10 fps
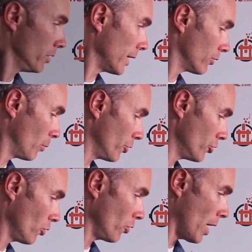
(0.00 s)
Next, I want
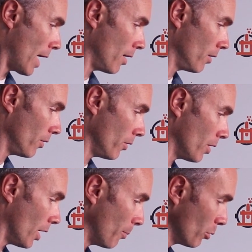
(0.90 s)
to show you how
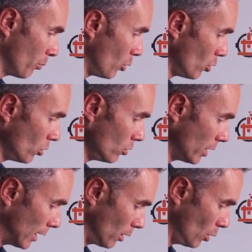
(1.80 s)
the upper
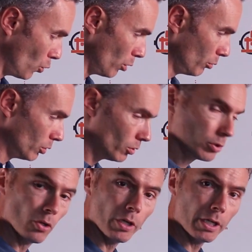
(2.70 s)
mold and the lower
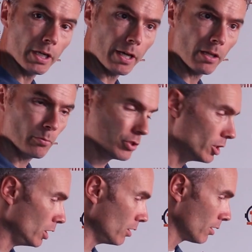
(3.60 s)
mold go in and out of the
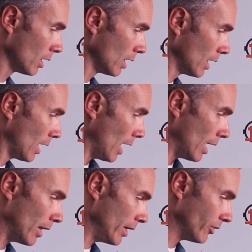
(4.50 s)
machine.
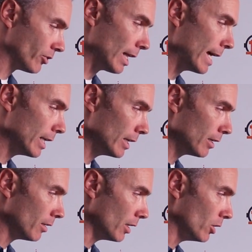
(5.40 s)
They slide
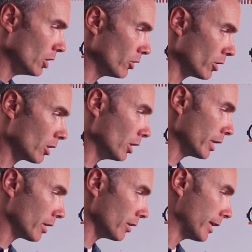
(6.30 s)
in and you hear a
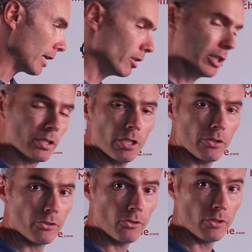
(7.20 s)
click, and that click
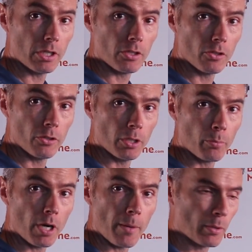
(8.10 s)
tells you that they're in their
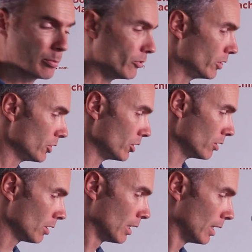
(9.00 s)
proper
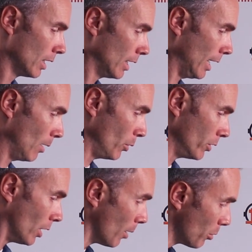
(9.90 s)
position. And
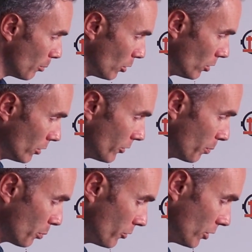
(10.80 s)
when the upper mold is
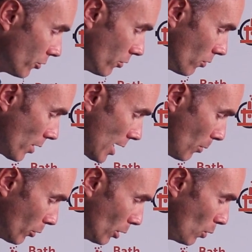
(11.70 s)
positioned
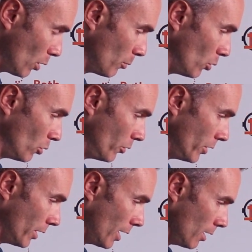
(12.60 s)
right with the lower mold,
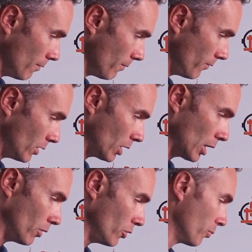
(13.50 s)
then they fit
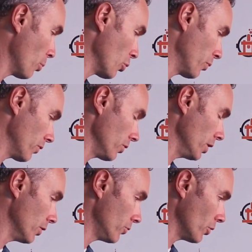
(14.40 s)
together just
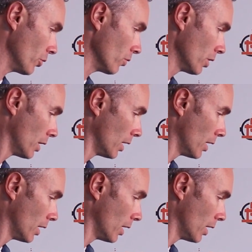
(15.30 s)
perfectly. So